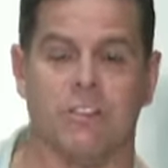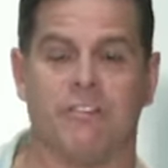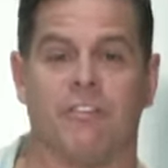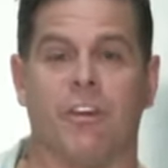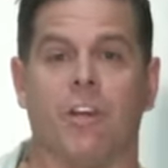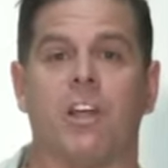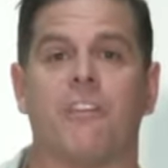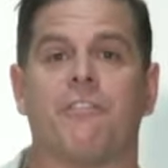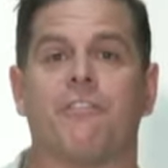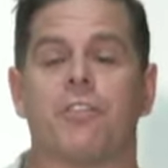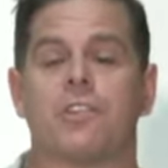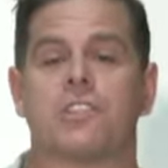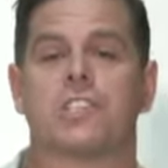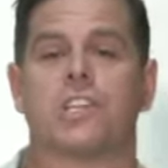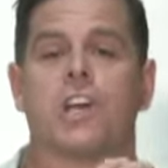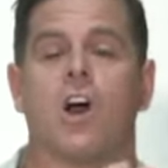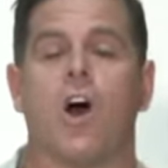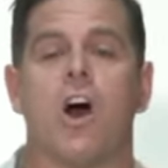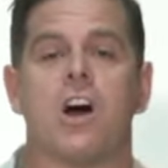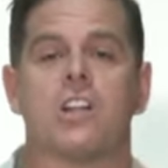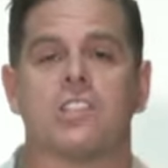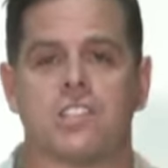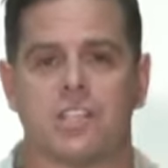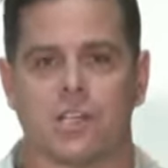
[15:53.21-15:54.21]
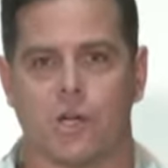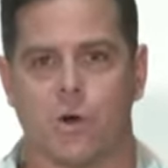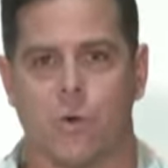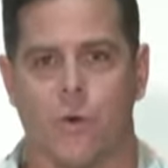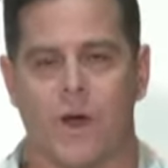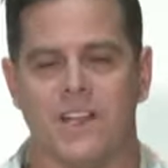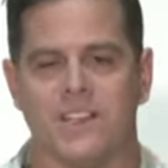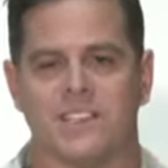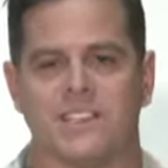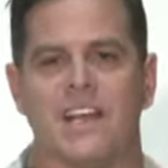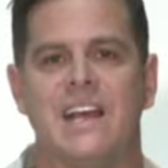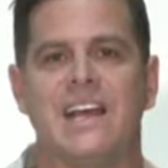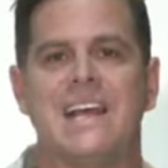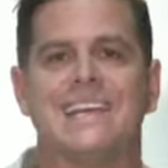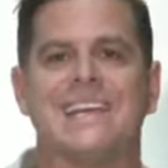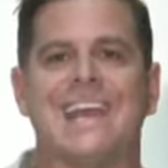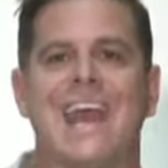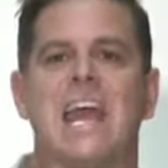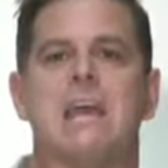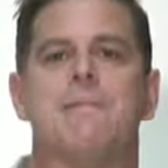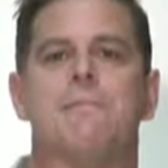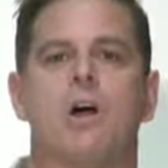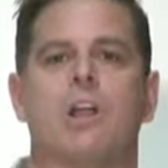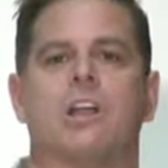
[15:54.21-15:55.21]
the very first consequence
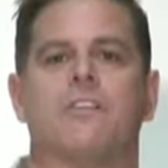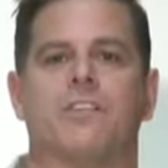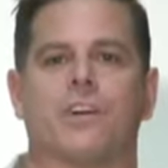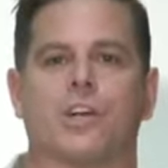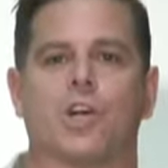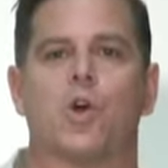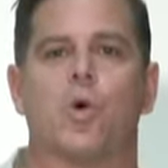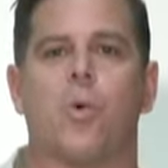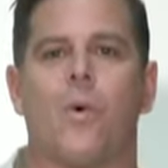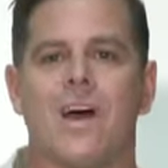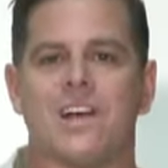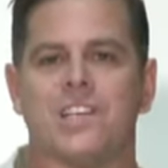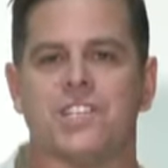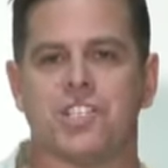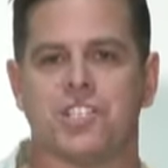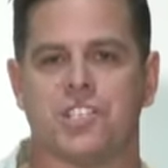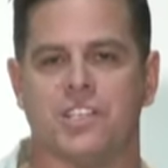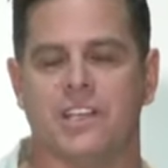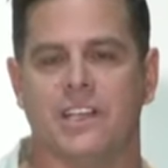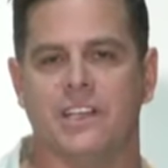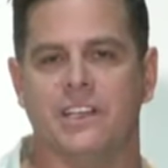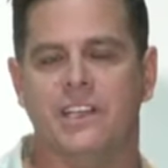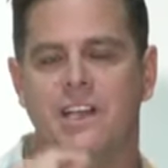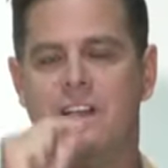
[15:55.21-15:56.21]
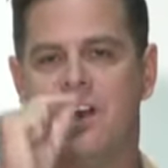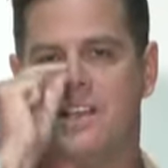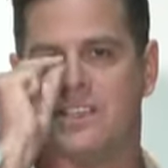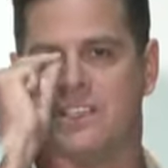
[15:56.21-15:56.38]
came out of a question